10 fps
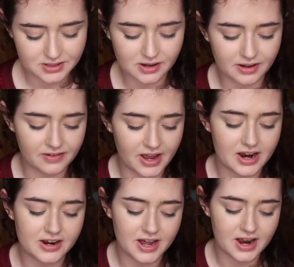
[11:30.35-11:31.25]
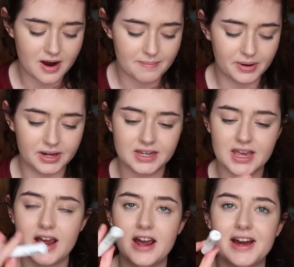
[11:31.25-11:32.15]
You have hair care, body
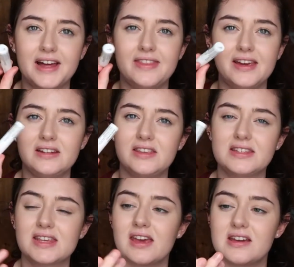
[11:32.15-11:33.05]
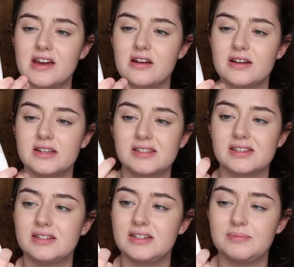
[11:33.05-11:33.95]
care, and then the skincare is
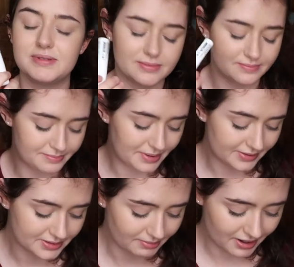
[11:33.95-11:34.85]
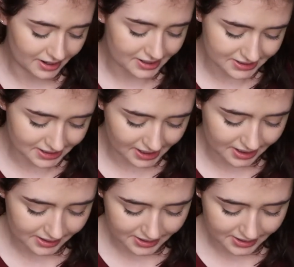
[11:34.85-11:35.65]
the deep pillow spray, I'd say.